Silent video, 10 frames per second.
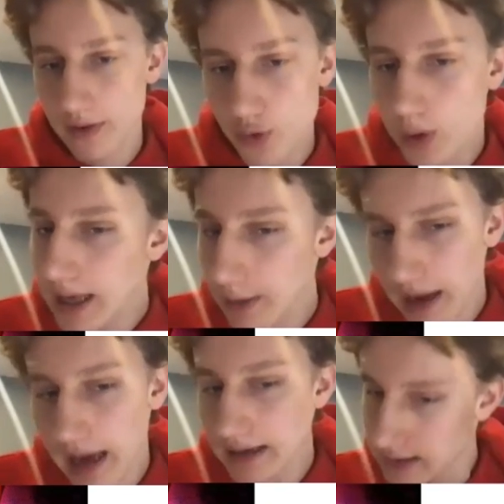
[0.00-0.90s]
If you can get
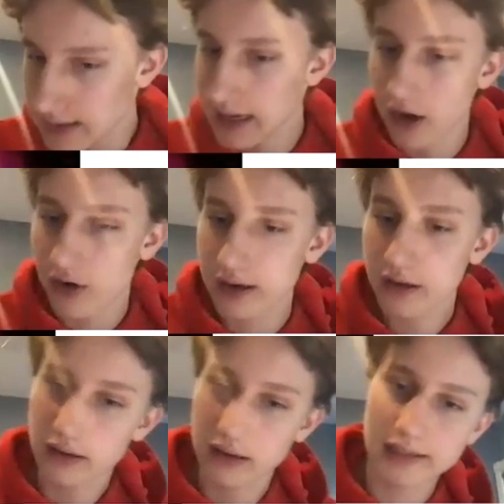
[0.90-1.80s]
past the
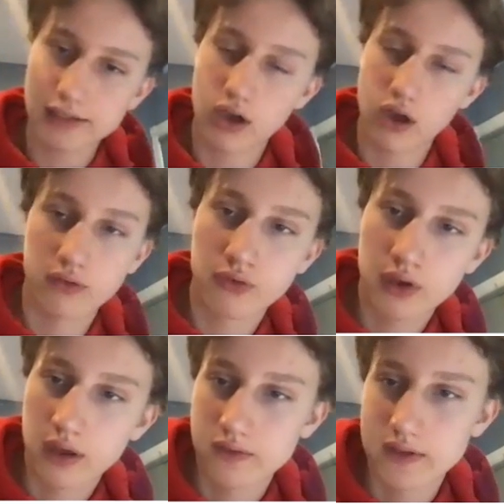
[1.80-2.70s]
scariness of
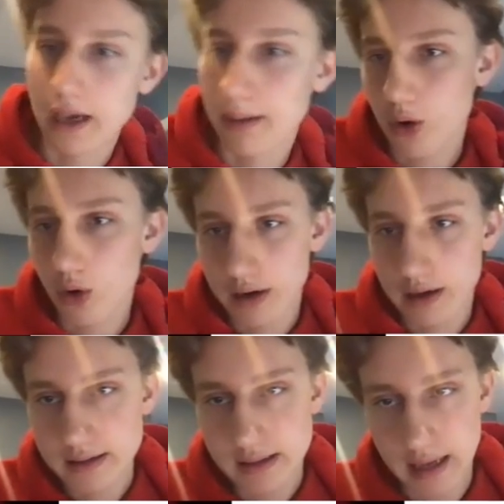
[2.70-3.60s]
the
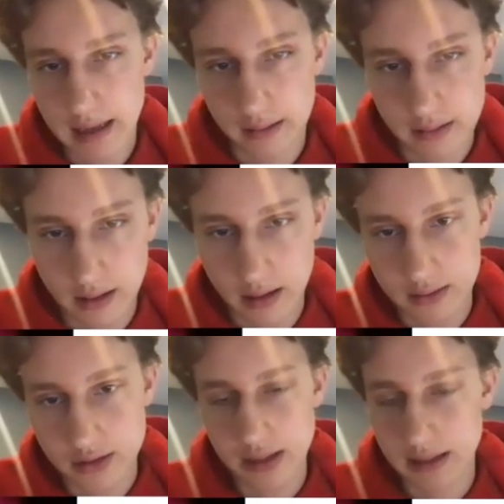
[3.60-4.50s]
Demogorgons and the
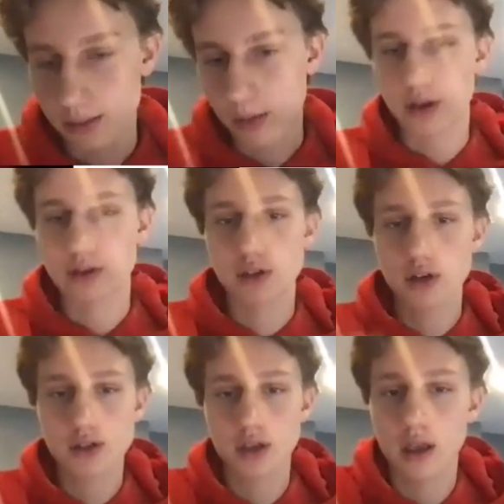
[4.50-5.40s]
just like the
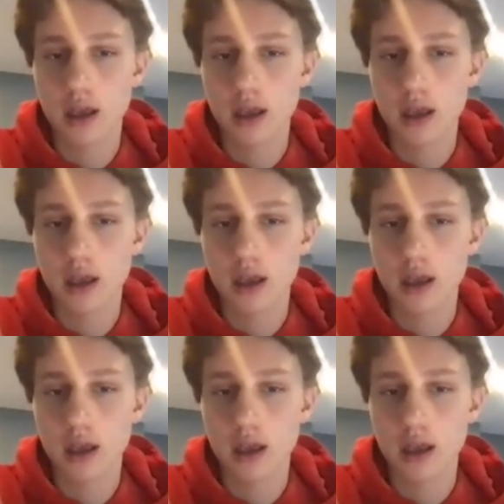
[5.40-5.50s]
monsters,